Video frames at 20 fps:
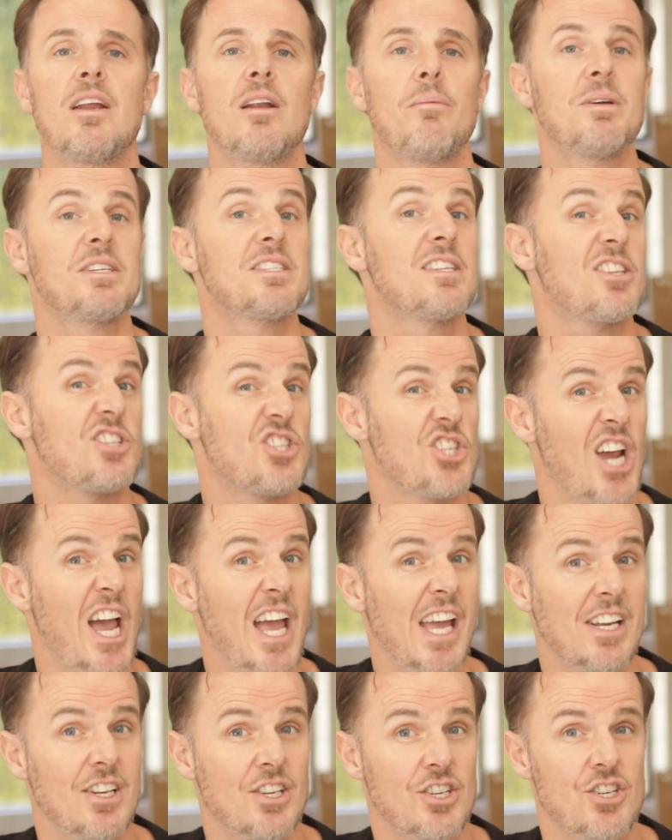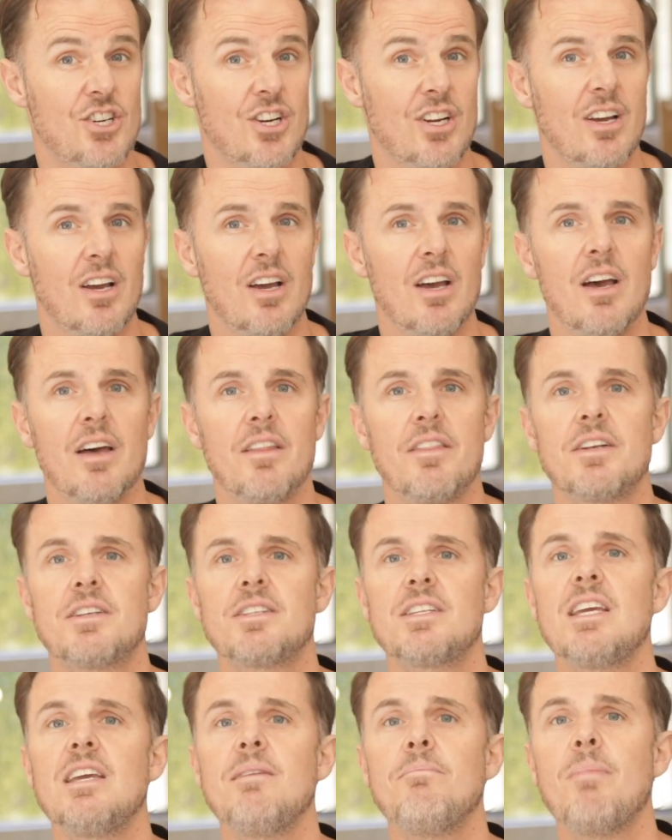a business change. The
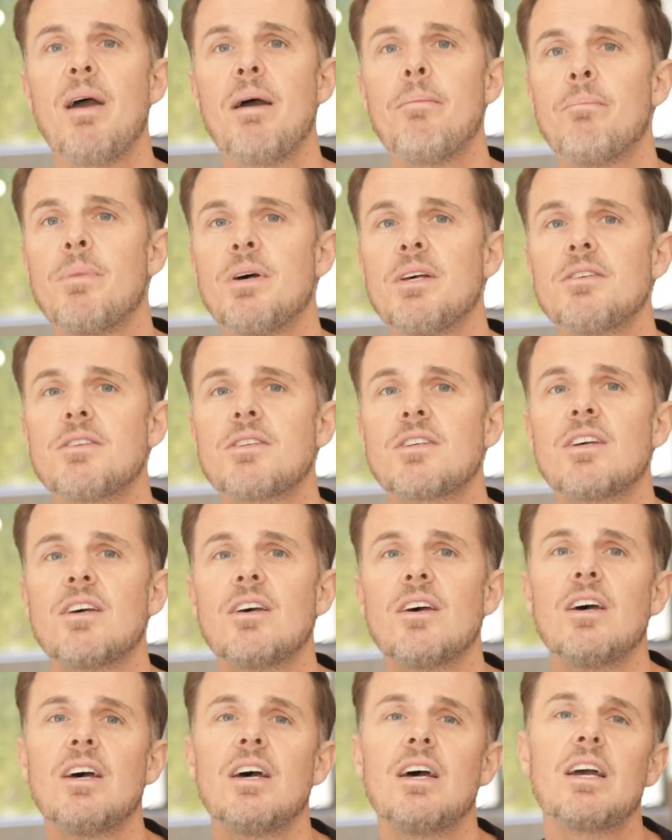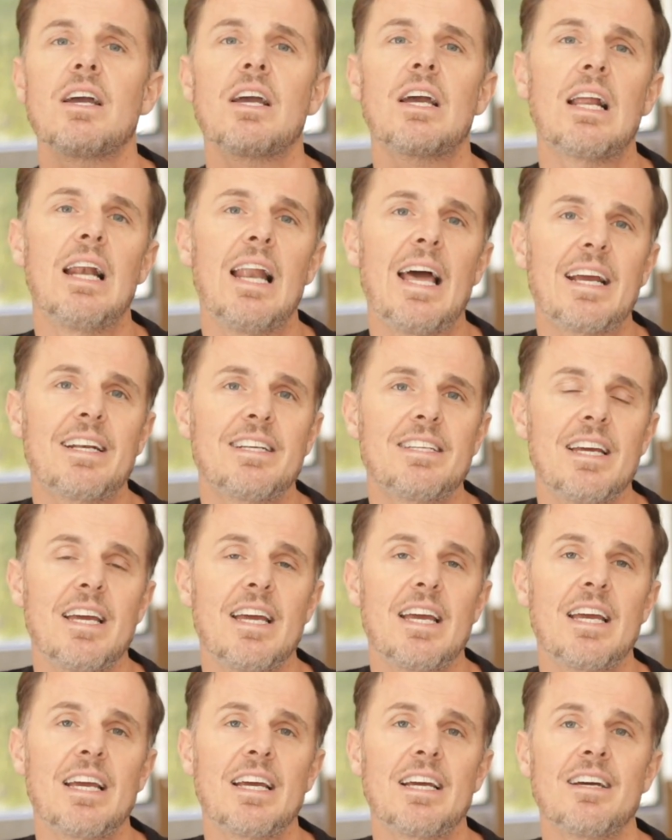team members
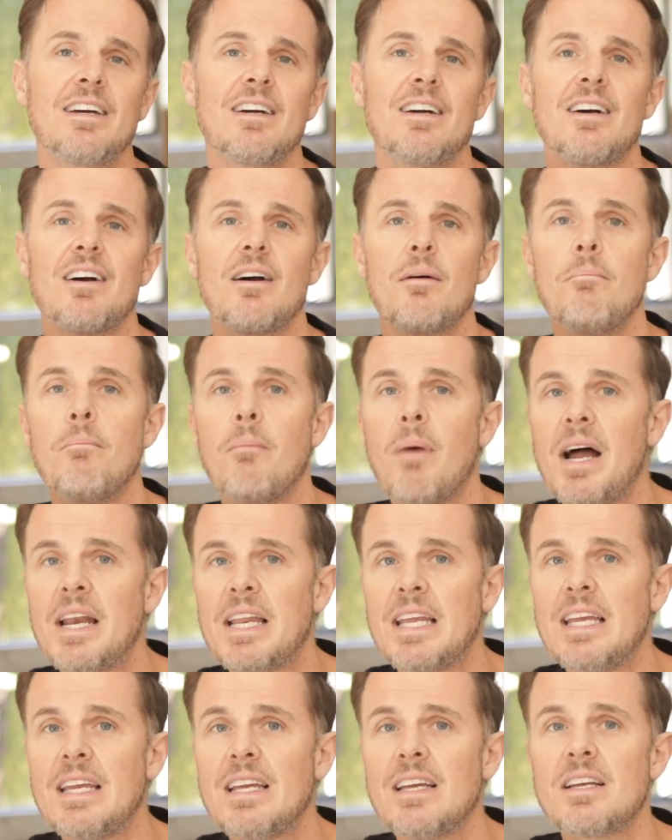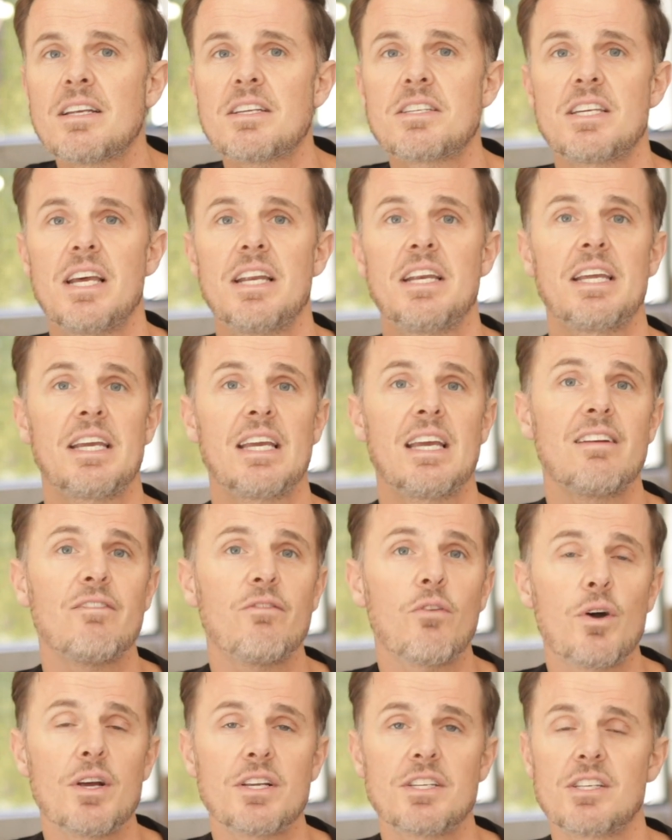collecting money, sending
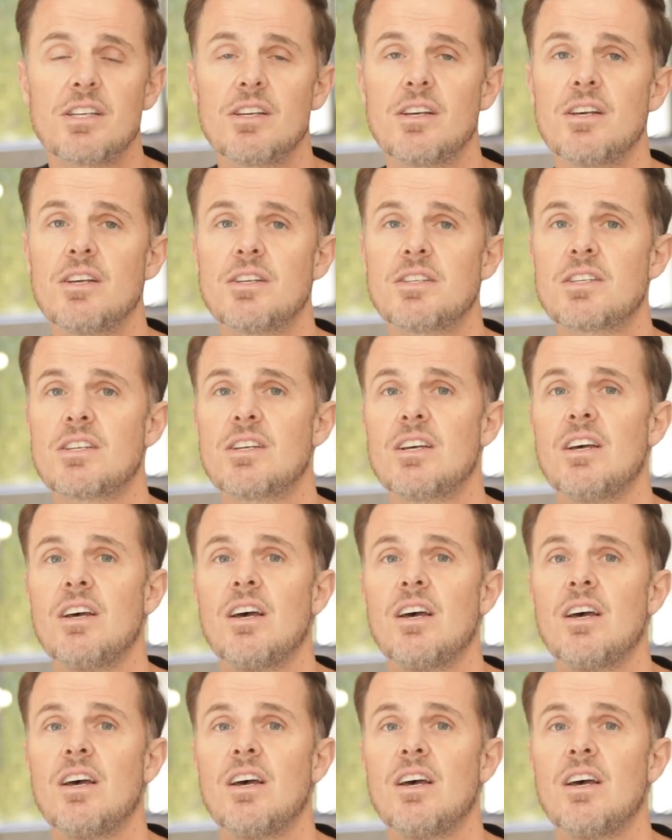invoices,